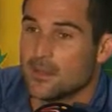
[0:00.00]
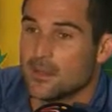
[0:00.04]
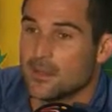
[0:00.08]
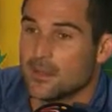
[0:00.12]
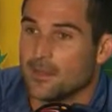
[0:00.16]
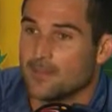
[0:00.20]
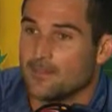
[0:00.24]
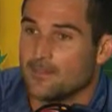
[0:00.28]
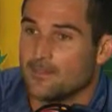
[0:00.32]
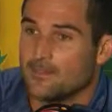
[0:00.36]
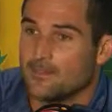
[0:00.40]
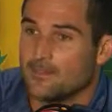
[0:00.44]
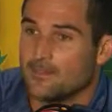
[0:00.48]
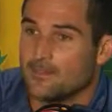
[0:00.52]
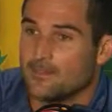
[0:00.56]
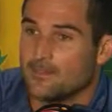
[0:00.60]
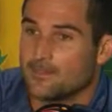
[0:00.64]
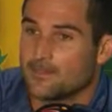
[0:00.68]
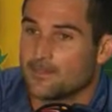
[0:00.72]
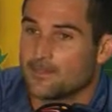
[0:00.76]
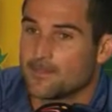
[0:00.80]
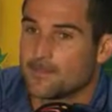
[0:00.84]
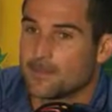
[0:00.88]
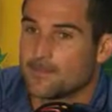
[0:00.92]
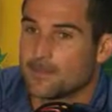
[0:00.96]

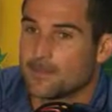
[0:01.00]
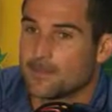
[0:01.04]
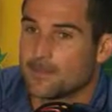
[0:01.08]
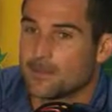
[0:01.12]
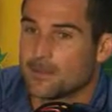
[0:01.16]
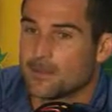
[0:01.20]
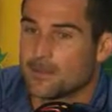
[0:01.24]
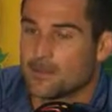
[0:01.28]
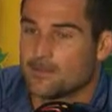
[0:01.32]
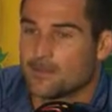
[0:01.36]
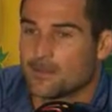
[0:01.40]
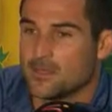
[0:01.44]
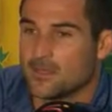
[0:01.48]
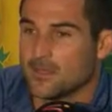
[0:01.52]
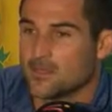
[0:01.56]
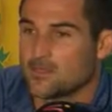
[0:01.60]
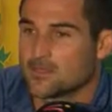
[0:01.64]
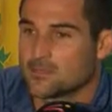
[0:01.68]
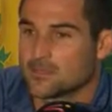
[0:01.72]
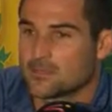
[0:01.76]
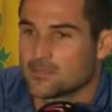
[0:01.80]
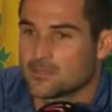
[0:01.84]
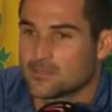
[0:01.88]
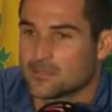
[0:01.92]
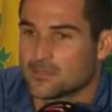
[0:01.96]
Yeah, I mean,
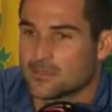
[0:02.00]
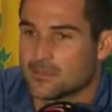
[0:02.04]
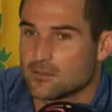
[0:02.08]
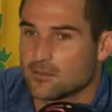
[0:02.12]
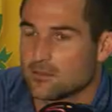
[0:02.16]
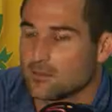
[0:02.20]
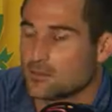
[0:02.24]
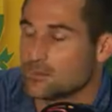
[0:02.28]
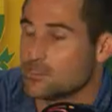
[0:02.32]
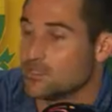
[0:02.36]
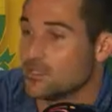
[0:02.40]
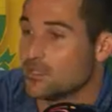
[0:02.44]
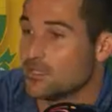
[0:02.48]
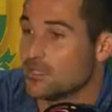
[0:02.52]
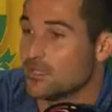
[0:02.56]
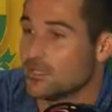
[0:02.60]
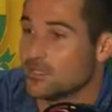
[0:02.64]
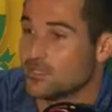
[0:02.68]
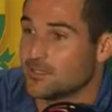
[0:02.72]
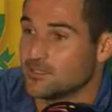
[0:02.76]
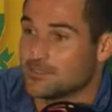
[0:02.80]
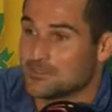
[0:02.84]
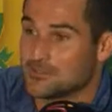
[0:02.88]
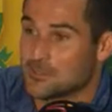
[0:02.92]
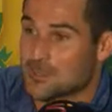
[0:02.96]
it's
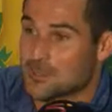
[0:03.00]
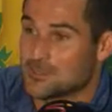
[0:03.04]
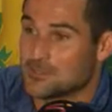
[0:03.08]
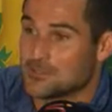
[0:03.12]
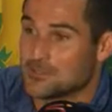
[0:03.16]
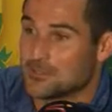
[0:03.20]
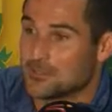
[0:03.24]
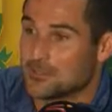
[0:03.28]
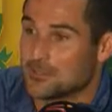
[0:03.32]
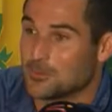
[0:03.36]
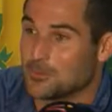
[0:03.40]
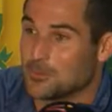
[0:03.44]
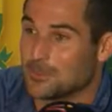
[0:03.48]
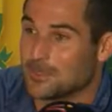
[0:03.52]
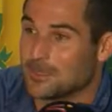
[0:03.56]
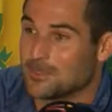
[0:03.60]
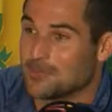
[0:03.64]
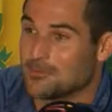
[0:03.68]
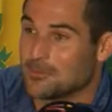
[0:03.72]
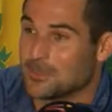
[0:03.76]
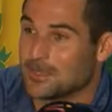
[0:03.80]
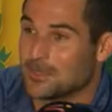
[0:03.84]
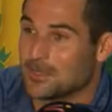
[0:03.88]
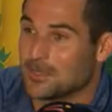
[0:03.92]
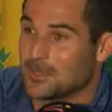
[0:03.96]
surely he must do it
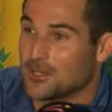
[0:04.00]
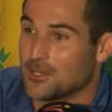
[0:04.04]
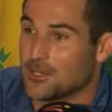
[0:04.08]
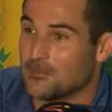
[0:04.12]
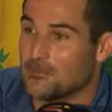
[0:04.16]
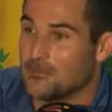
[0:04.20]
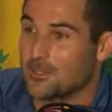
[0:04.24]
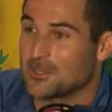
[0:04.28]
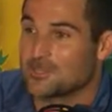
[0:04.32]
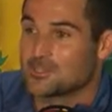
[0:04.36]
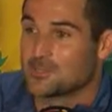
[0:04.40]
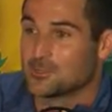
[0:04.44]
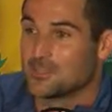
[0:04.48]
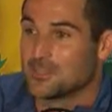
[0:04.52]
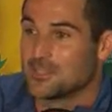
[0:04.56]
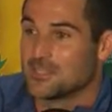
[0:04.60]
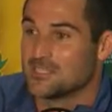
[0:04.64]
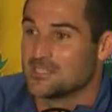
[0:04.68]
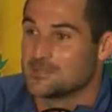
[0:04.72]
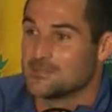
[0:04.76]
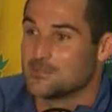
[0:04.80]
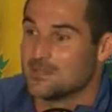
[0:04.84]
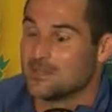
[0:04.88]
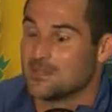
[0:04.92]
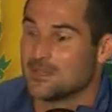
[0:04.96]
well back home. That's why
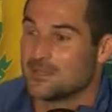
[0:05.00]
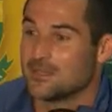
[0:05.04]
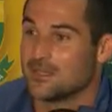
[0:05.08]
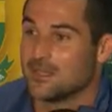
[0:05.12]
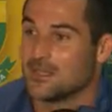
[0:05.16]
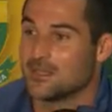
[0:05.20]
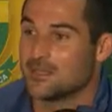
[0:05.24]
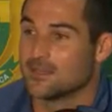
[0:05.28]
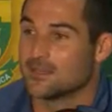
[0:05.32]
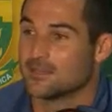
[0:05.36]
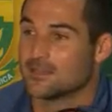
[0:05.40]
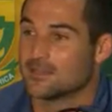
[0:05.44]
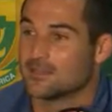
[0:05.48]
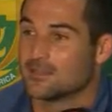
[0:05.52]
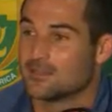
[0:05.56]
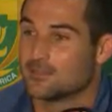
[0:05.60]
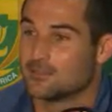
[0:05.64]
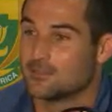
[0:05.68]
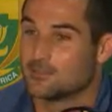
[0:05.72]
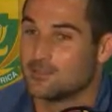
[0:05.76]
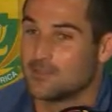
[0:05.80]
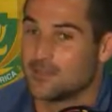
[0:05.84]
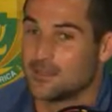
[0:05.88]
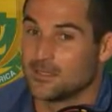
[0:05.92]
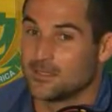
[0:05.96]
he's been
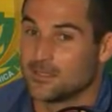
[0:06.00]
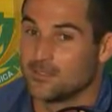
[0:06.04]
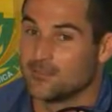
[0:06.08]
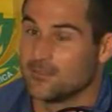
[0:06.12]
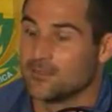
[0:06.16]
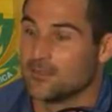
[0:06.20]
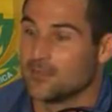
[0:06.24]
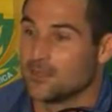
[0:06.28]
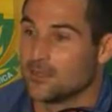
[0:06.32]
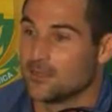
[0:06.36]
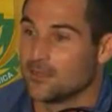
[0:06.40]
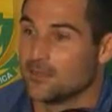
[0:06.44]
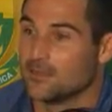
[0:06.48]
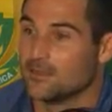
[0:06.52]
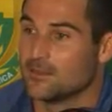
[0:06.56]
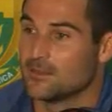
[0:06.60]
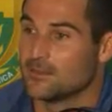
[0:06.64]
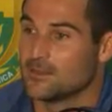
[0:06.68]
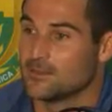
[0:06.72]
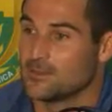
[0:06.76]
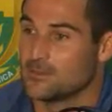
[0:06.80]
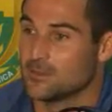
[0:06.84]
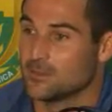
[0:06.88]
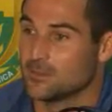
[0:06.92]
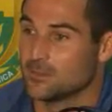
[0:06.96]
given the
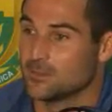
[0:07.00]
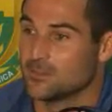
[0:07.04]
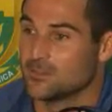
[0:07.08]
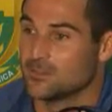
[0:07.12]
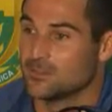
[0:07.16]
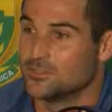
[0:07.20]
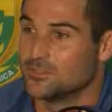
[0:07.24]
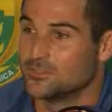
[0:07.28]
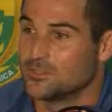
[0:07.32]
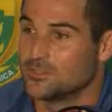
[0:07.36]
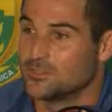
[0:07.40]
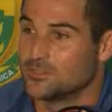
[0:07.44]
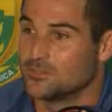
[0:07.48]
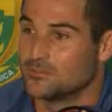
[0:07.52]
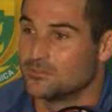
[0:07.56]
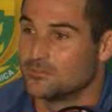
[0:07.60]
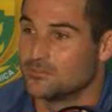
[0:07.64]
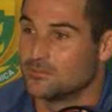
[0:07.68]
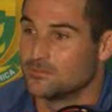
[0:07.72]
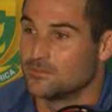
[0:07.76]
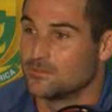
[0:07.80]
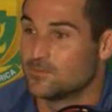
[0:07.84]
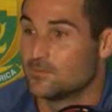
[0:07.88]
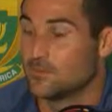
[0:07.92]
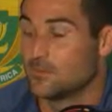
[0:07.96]
new ball to do
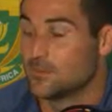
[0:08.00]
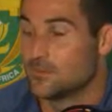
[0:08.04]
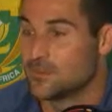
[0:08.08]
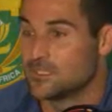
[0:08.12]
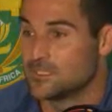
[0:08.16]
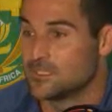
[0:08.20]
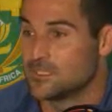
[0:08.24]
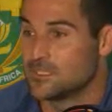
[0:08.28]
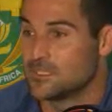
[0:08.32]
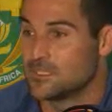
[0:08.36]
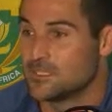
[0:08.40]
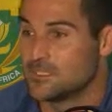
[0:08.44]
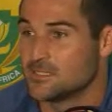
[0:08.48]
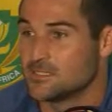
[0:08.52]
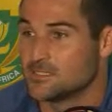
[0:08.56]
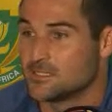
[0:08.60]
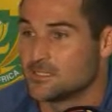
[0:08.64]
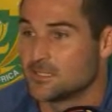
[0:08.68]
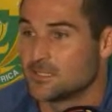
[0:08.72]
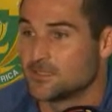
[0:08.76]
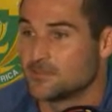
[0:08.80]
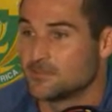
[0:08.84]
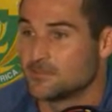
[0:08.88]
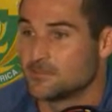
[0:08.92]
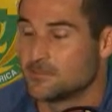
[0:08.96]
for West
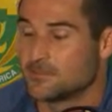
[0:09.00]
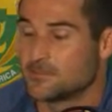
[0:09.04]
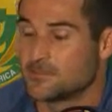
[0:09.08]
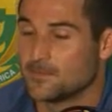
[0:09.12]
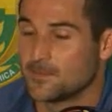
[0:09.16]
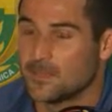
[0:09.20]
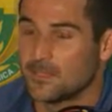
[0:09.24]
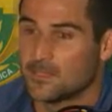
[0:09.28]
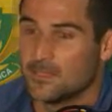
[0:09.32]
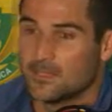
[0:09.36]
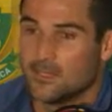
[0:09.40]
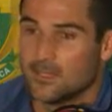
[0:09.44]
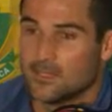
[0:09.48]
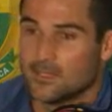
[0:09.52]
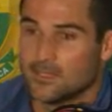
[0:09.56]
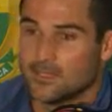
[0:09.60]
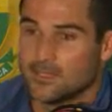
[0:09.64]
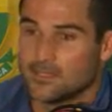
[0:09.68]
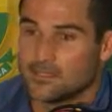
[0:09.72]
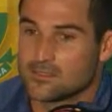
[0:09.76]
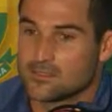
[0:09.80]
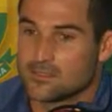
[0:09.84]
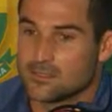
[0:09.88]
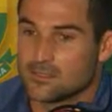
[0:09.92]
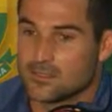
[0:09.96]
Indies.
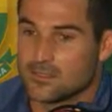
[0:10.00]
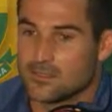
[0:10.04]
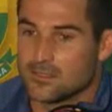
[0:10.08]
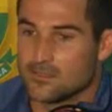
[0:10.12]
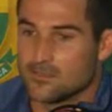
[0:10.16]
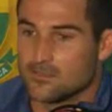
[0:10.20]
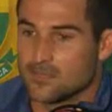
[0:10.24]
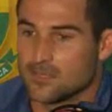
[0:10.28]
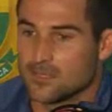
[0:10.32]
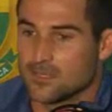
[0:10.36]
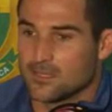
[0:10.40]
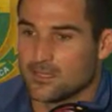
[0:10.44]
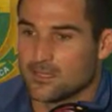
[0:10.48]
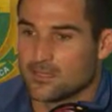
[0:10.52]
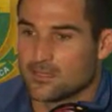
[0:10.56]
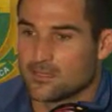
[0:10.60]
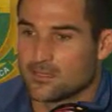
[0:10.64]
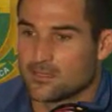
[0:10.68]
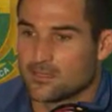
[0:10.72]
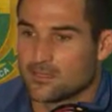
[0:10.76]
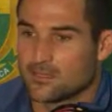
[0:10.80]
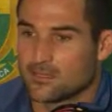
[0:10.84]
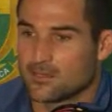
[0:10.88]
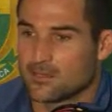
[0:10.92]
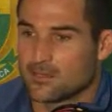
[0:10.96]
So yeah, I mean,
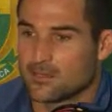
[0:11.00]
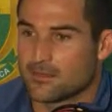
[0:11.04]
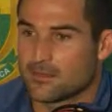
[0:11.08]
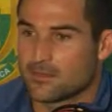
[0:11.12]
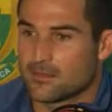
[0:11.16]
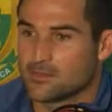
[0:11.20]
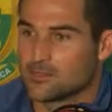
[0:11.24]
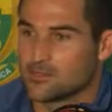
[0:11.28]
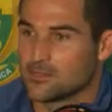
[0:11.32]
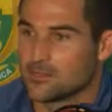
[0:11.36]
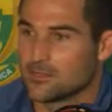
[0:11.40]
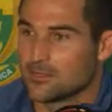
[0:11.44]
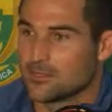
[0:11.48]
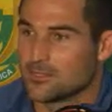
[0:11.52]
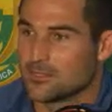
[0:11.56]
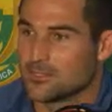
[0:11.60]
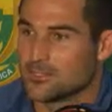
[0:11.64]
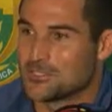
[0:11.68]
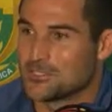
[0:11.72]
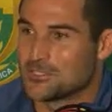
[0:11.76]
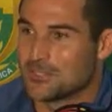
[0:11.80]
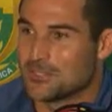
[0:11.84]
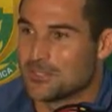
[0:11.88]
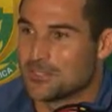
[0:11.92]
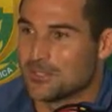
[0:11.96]
I think he's got a
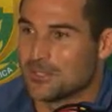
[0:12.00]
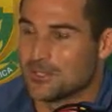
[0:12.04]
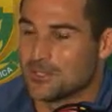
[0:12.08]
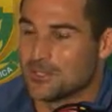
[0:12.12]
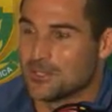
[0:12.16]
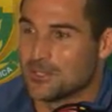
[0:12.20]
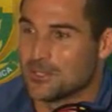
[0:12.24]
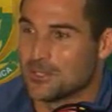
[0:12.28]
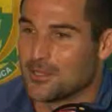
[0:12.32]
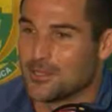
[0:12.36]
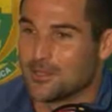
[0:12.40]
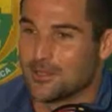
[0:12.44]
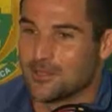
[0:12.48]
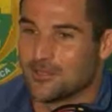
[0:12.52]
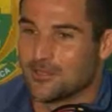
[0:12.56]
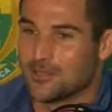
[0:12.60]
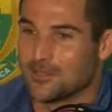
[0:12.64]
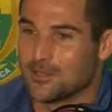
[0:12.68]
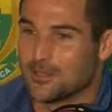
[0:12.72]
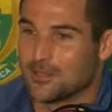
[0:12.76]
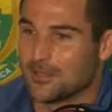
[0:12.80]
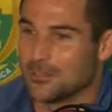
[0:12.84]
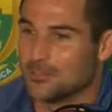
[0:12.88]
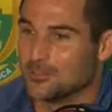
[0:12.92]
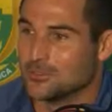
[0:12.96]
lot to learn. I don't know
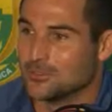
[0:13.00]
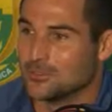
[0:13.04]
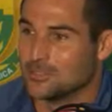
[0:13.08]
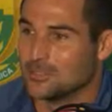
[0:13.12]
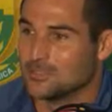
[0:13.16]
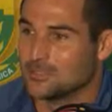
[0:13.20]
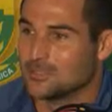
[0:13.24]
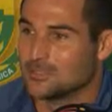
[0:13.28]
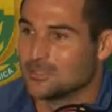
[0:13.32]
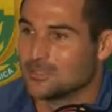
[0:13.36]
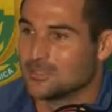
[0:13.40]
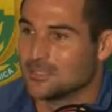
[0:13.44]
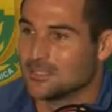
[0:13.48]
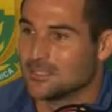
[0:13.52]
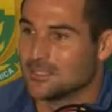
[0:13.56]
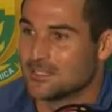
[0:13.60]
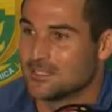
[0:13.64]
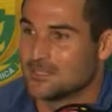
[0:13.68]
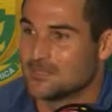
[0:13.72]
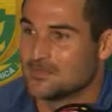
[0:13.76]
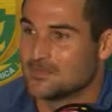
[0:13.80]
how old he is.